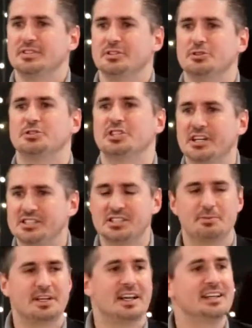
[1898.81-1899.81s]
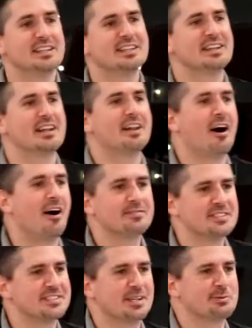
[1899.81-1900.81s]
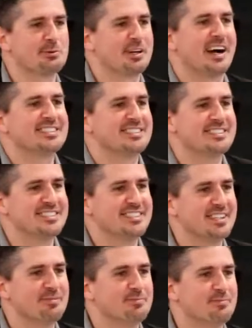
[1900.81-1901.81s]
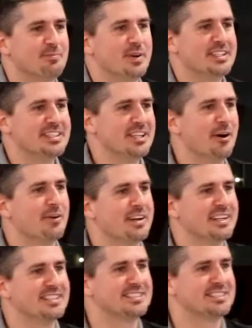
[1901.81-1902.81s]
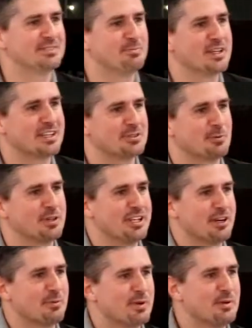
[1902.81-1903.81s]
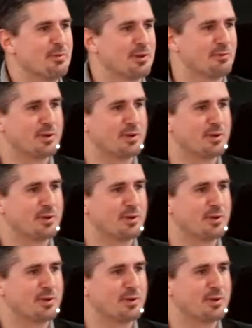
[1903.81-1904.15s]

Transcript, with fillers: You're judging me. And, and oftentimes we're not judging them. But you know what it is? It's because we're near people and